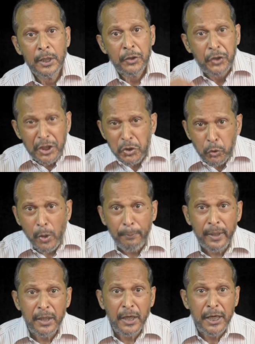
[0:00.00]
This
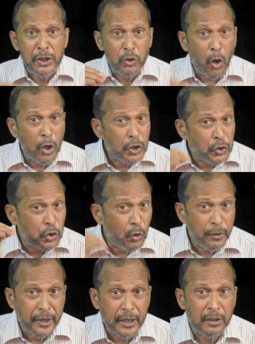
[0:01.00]
woman is also
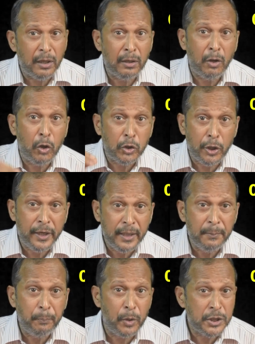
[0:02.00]
on record
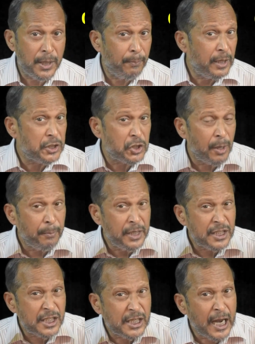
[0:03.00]
uttering possibly some
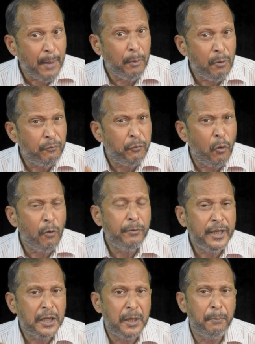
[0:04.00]

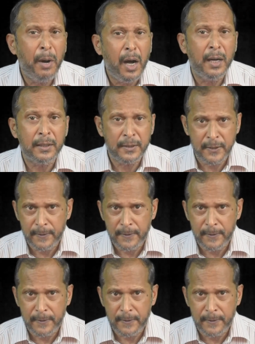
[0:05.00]
Islamophobic remark.